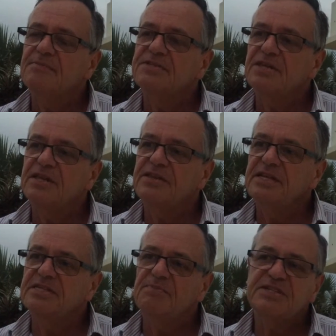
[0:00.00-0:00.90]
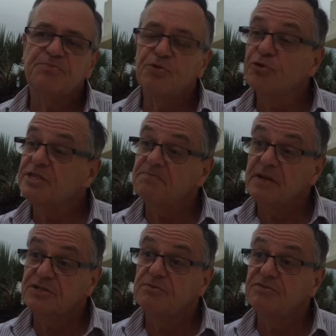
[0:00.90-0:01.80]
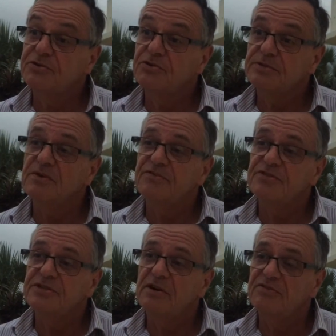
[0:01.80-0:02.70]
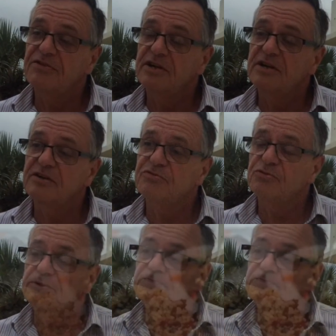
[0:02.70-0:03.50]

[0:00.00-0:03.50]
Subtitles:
so that there's a much broader spectrum of tourism offering going forward.